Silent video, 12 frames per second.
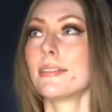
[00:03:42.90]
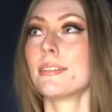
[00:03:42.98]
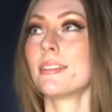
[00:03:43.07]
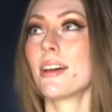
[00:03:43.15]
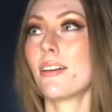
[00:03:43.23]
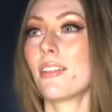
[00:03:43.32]

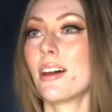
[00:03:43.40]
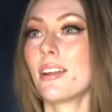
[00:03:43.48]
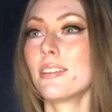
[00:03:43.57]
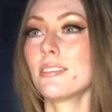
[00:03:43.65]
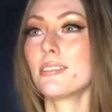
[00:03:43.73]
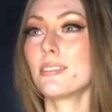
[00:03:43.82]
Now that
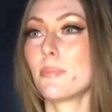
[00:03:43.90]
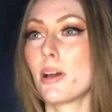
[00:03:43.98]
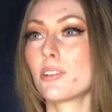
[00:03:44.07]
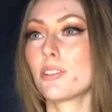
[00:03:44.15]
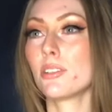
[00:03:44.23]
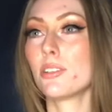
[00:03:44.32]
is
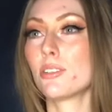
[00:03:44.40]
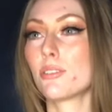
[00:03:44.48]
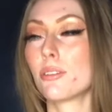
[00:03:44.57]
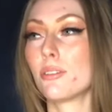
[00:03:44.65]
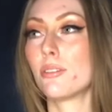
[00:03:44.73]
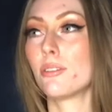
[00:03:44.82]
especially
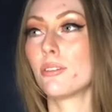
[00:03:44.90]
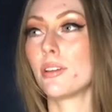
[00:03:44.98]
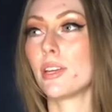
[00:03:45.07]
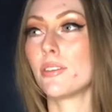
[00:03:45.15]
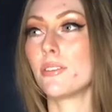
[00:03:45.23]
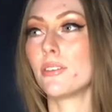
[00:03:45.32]
true
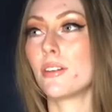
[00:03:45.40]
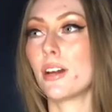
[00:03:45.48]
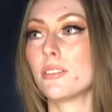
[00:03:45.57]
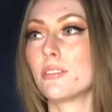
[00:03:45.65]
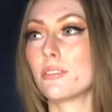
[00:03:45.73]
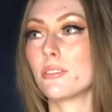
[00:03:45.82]
if you've
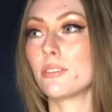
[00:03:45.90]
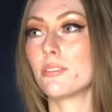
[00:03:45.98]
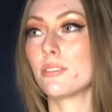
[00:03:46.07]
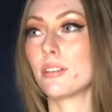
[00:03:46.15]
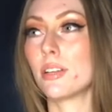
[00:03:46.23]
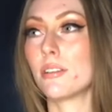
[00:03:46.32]
had
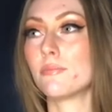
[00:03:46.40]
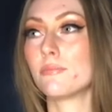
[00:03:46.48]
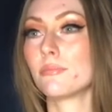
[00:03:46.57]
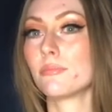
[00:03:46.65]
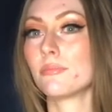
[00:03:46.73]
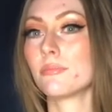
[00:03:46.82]
surgery.
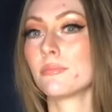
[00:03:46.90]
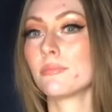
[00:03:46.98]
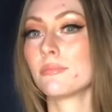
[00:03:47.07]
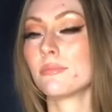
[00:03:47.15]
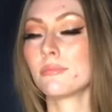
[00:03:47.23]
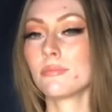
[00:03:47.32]

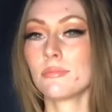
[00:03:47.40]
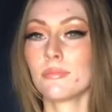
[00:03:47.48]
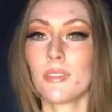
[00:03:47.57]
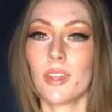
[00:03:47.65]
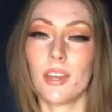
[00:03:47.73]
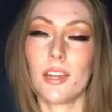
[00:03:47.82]

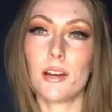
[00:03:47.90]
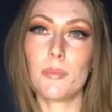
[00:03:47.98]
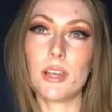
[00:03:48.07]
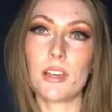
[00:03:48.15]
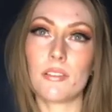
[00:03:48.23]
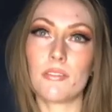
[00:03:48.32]
And I'll
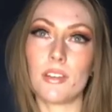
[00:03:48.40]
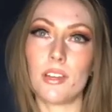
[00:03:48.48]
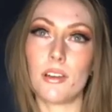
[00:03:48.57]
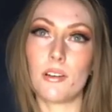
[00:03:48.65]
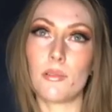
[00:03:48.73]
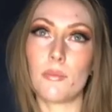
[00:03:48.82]
make a
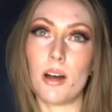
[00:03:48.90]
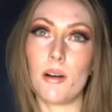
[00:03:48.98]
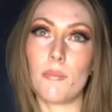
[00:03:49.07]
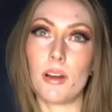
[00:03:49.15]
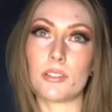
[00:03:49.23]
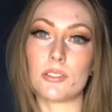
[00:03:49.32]
video about
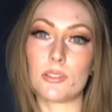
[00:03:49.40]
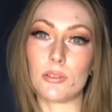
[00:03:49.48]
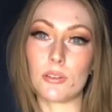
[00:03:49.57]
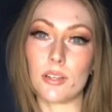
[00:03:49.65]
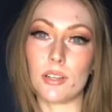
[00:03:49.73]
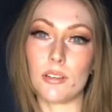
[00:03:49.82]
my
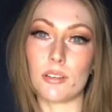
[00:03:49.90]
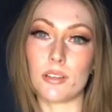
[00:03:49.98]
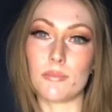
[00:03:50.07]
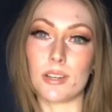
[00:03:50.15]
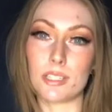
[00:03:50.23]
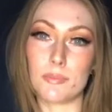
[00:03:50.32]
story, like
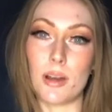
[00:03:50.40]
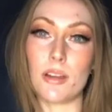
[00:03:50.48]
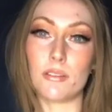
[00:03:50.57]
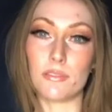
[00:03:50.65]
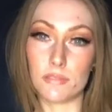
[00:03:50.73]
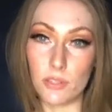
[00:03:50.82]
my
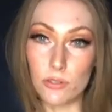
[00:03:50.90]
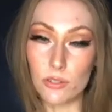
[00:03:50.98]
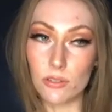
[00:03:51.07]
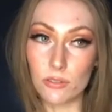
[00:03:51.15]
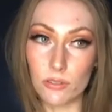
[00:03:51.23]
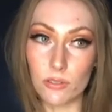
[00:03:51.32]
spinal
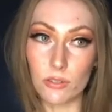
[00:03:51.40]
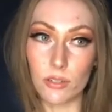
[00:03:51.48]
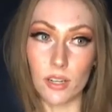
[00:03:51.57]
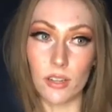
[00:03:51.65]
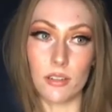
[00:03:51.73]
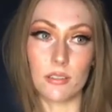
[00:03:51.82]
fusion
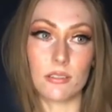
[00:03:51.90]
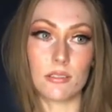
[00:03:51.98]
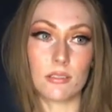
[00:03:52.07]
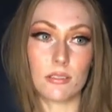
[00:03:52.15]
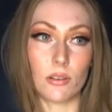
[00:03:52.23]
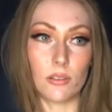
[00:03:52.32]
story. This is
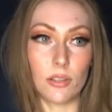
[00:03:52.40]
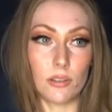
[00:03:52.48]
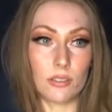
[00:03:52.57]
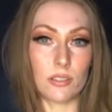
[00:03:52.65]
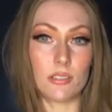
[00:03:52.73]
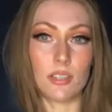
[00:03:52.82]

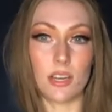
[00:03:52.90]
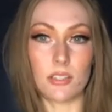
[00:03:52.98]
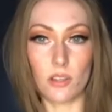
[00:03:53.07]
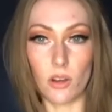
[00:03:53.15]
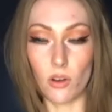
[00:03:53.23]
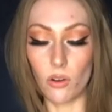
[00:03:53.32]
scoliosis as a
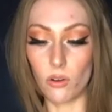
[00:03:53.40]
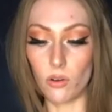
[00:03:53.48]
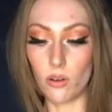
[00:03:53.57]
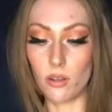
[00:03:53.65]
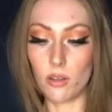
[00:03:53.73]
whole.